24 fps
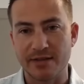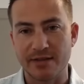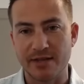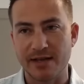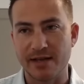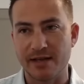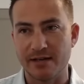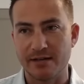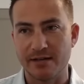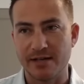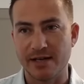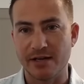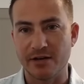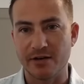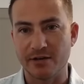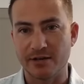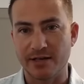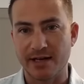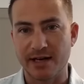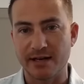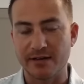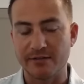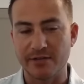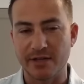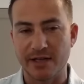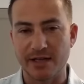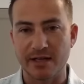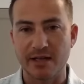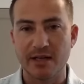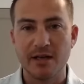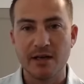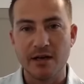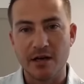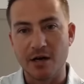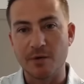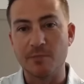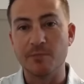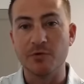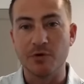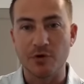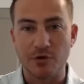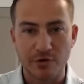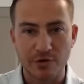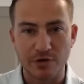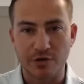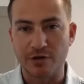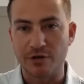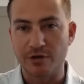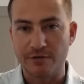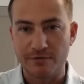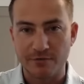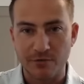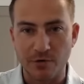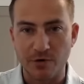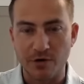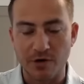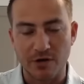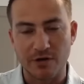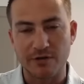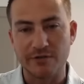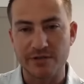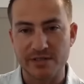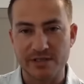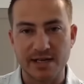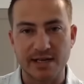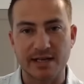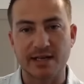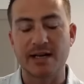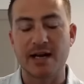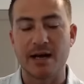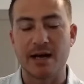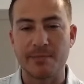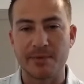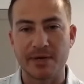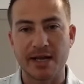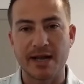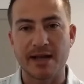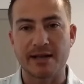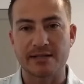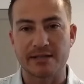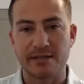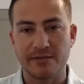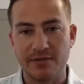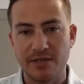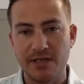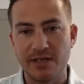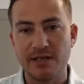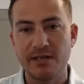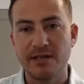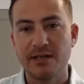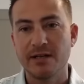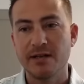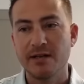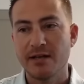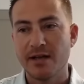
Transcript: They are kind of like a broker for all of this economic activity,